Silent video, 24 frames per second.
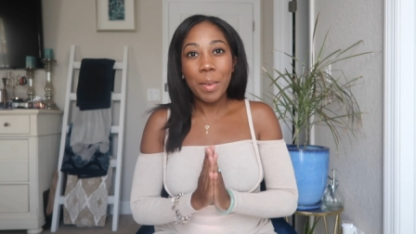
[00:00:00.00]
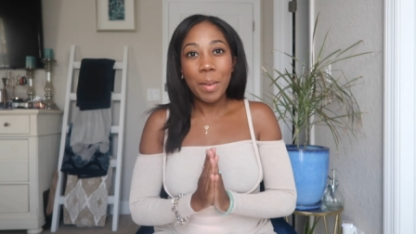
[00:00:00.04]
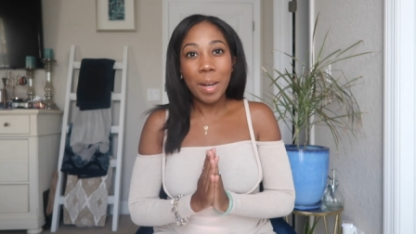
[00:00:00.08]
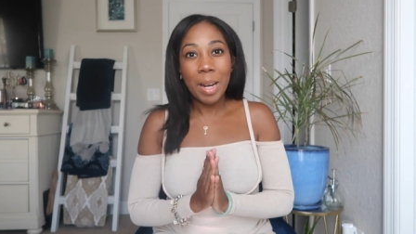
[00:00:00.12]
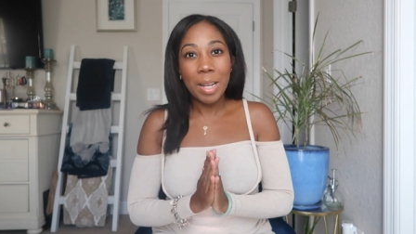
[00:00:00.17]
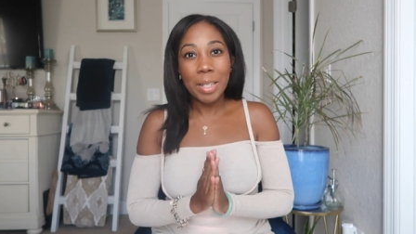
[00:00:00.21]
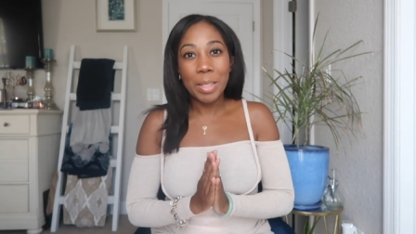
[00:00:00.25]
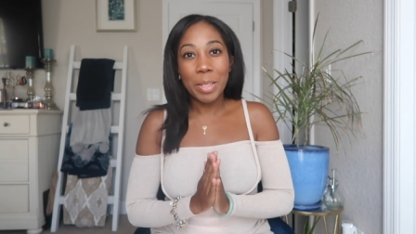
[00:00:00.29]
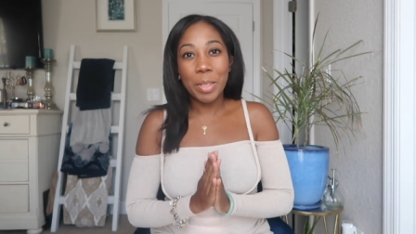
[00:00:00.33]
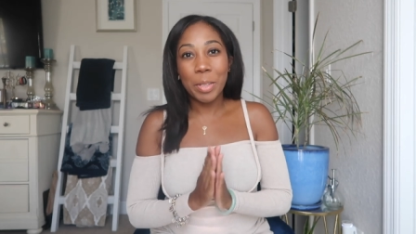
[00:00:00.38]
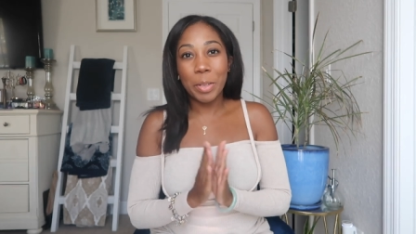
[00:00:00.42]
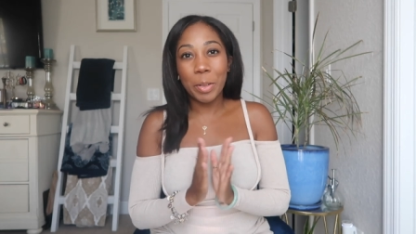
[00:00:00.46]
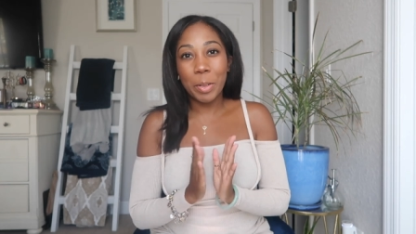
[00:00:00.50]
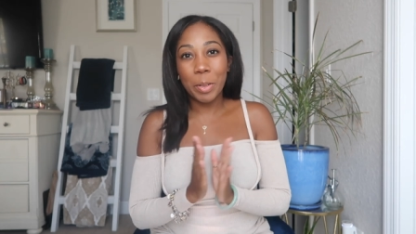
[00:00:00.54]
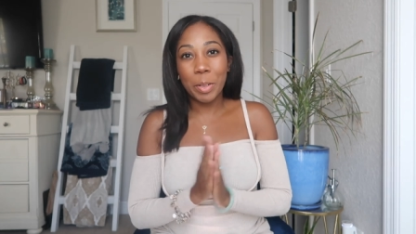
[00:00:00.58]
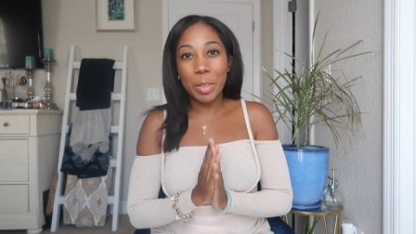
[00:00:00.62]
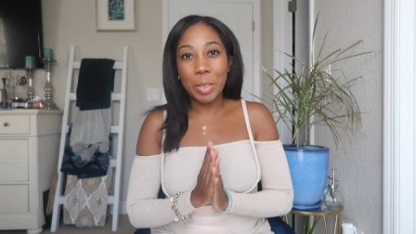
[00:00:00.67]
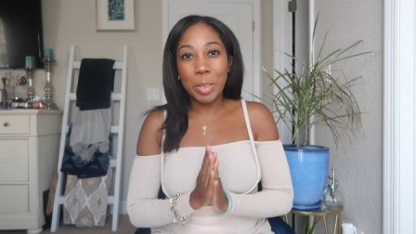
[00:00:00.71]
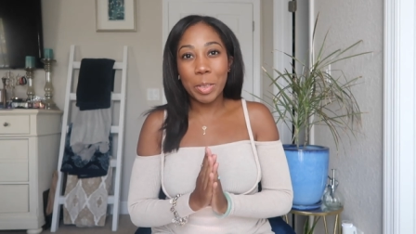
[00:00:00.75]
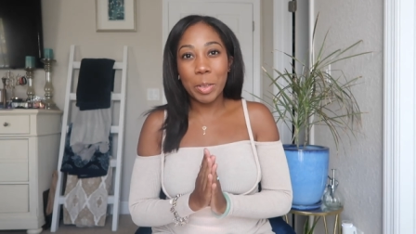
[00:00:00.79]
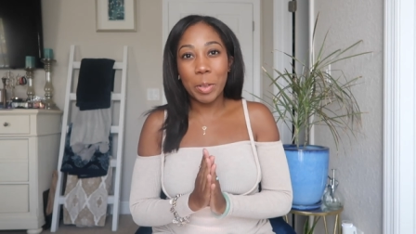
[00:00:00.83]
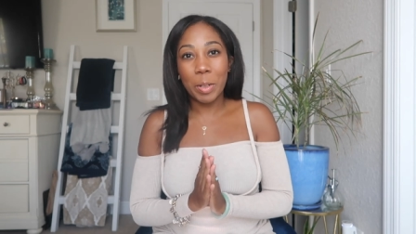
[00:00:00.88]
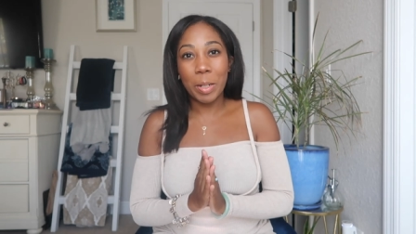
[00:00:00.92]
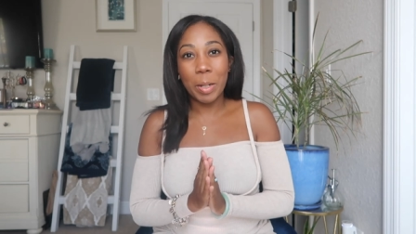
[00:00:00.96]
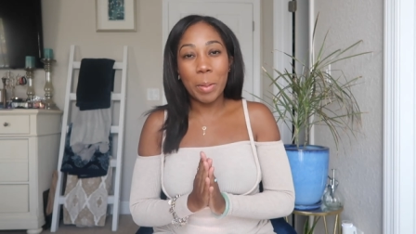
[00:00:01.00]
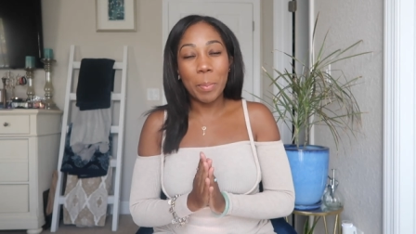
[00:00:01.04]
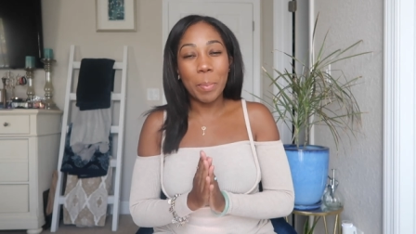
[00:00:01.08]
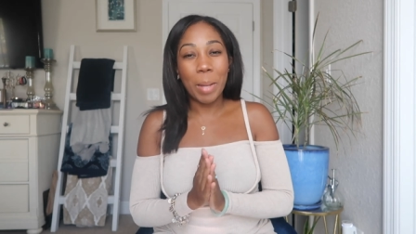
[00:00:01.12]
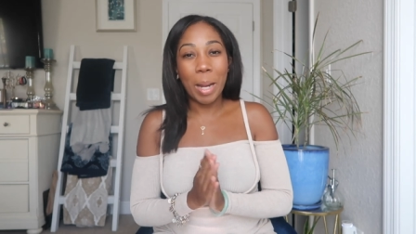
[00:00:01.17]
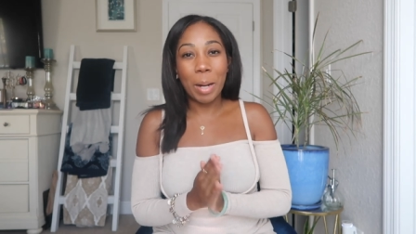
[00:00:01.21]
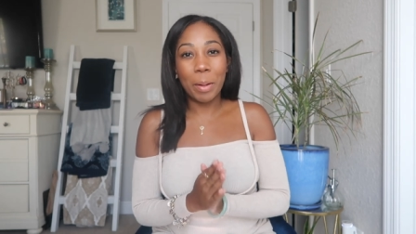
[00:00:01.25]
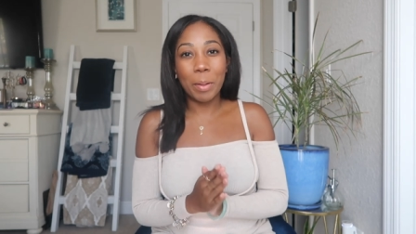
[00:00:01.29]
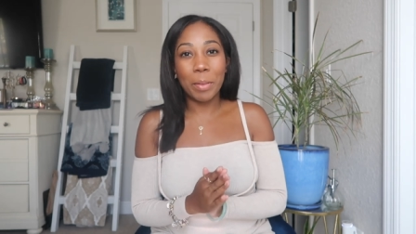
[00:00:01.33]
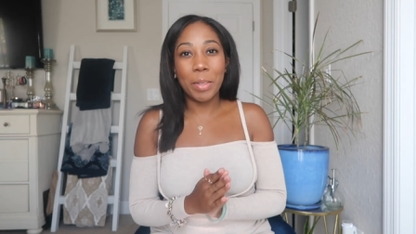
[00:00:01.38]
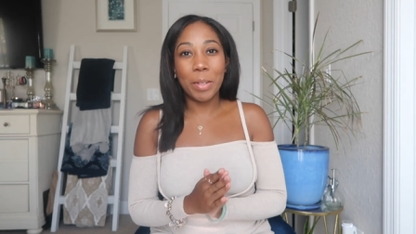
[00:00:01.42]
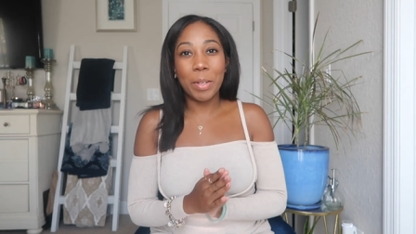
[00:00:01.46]
you guys, it's your girl Couture and I'm
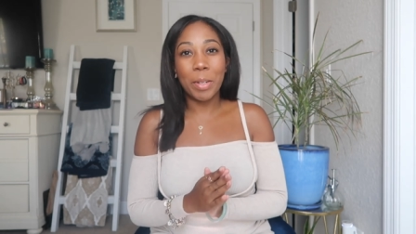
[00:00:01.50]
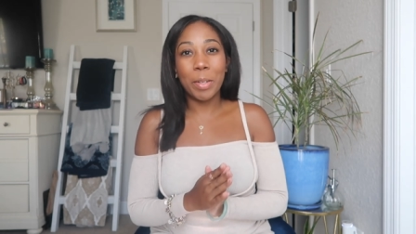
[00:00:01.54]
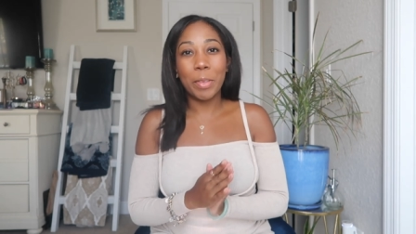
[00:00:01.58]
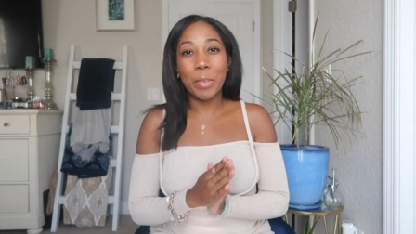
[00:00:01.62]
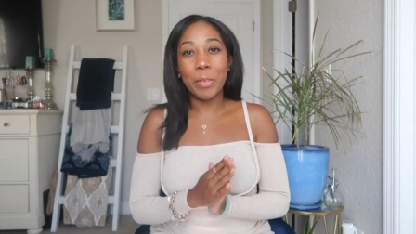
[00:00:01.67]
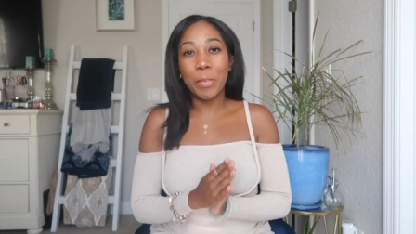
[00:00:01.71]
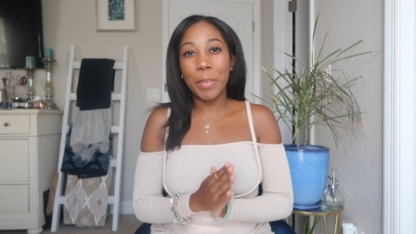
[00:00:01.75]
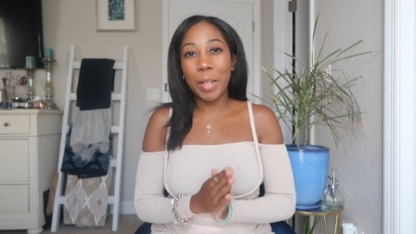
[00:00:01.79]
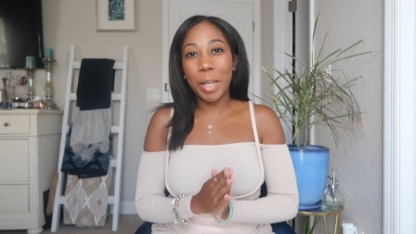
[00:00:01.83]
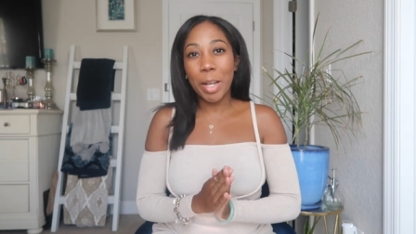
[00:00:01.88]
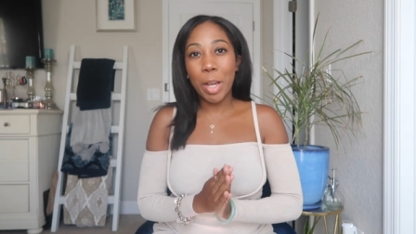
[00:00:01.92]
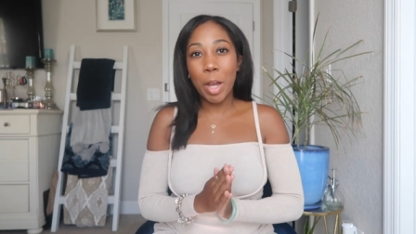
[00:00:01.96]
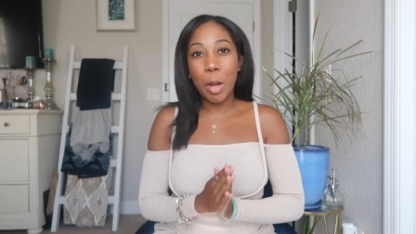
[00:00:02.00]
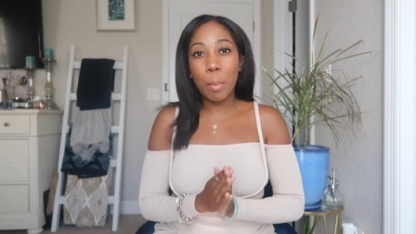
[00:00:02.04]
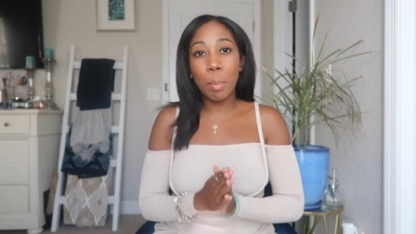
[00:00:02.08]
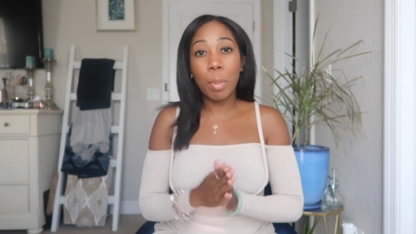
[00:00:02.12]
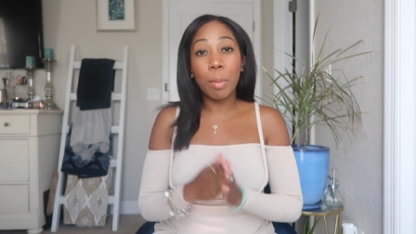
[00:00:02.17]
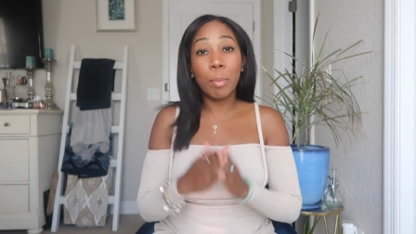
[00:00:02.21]
back with another video.